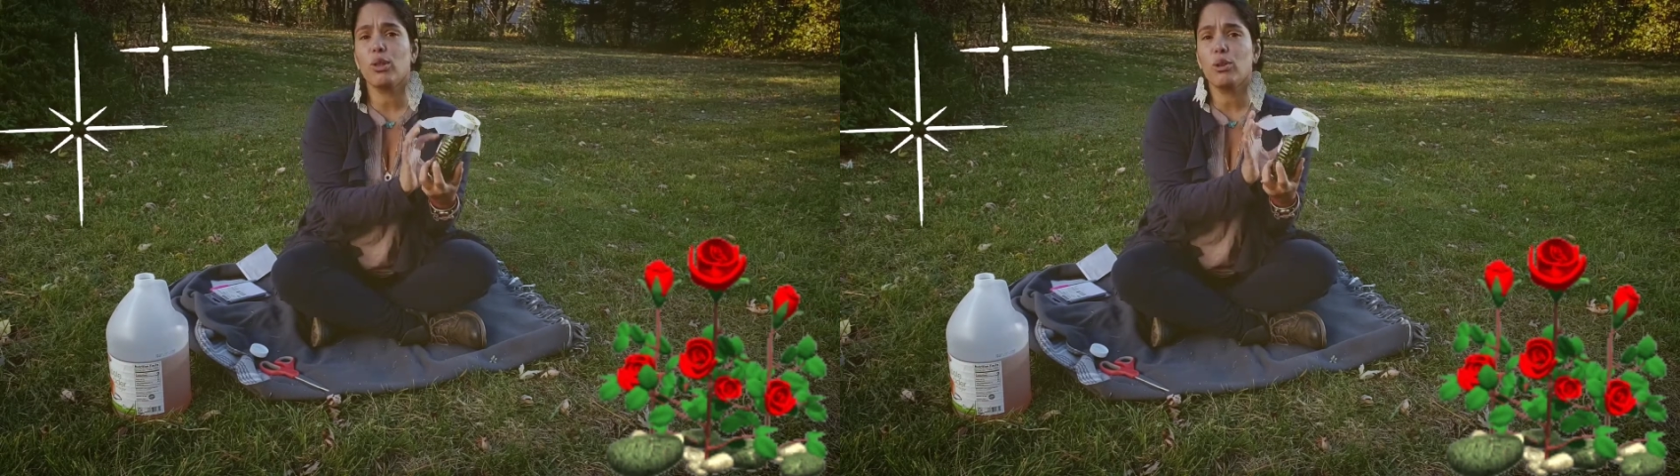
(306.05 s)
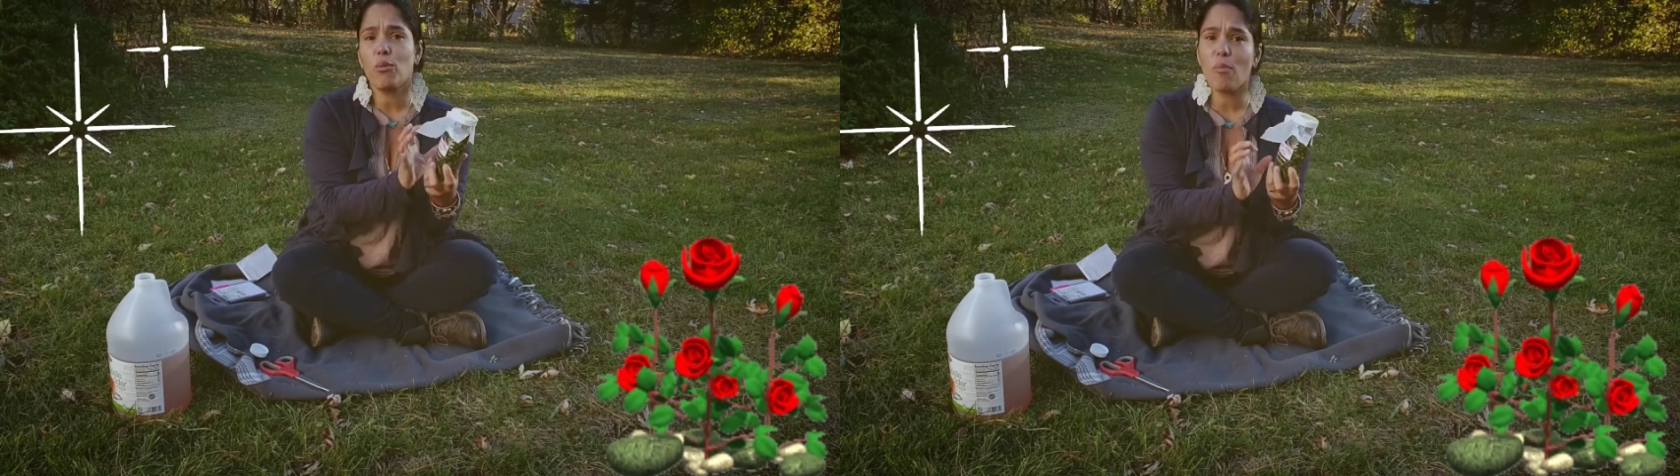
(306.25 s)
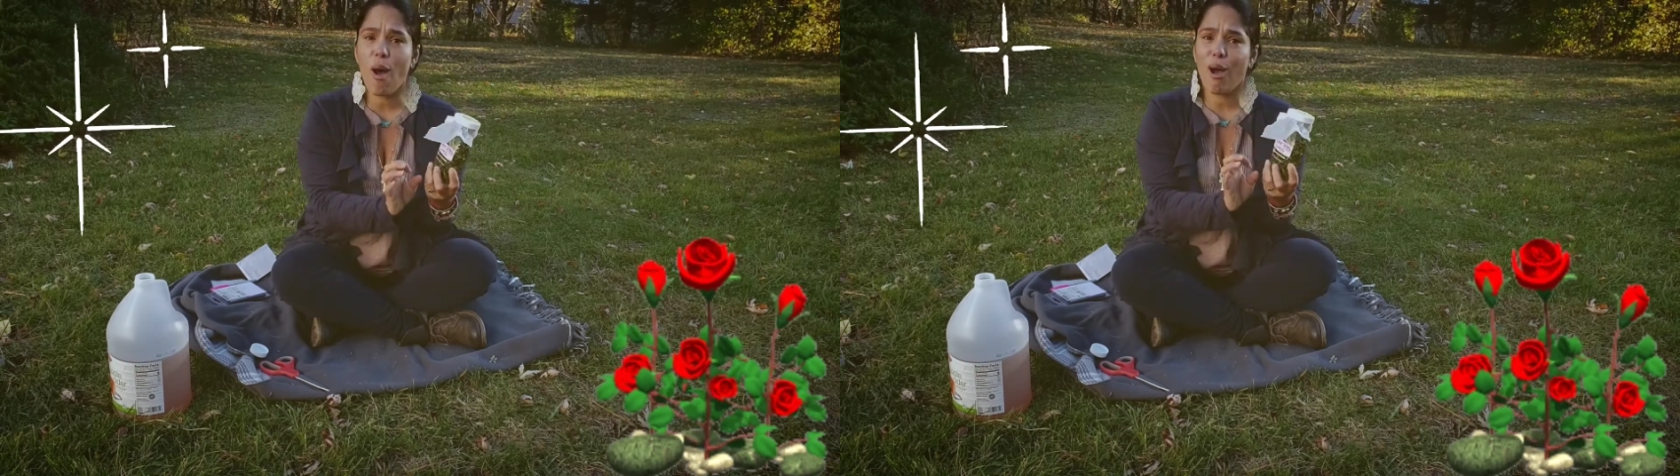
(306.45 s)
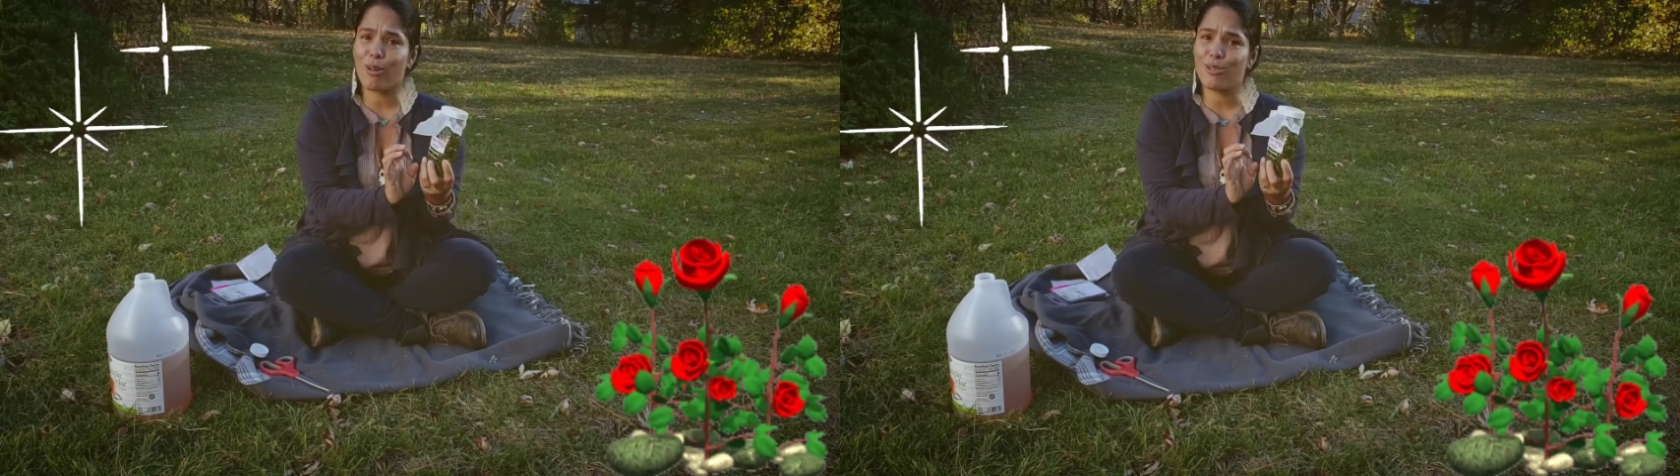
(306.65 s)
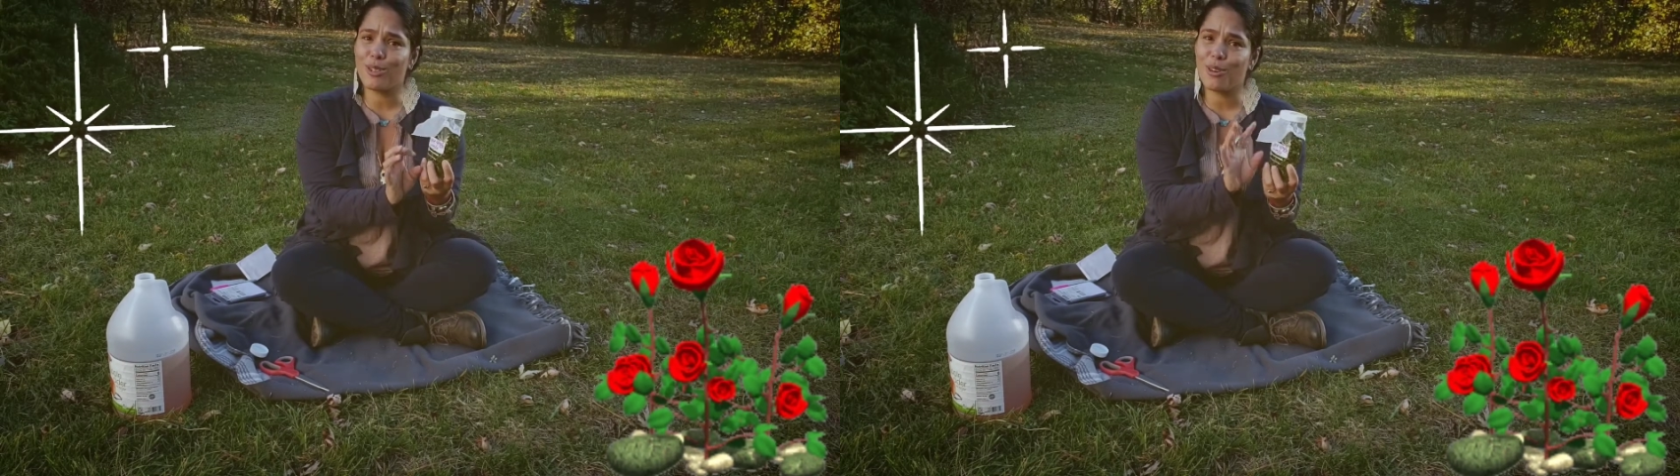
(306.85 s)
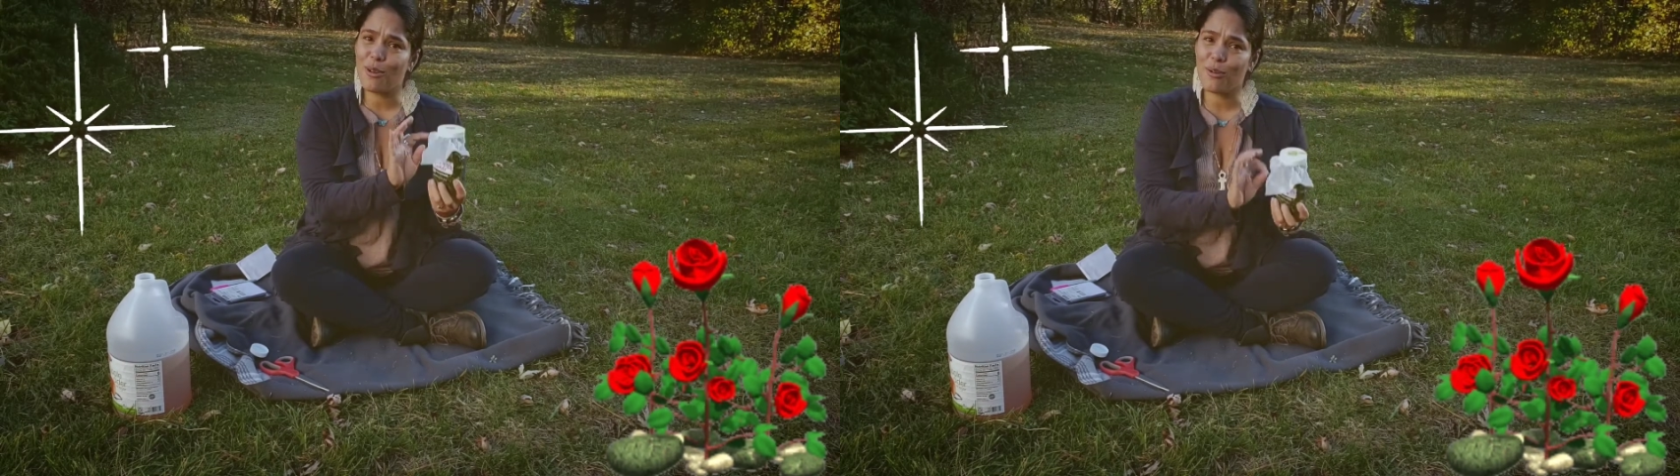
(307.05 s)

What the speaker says: little bottles, you know,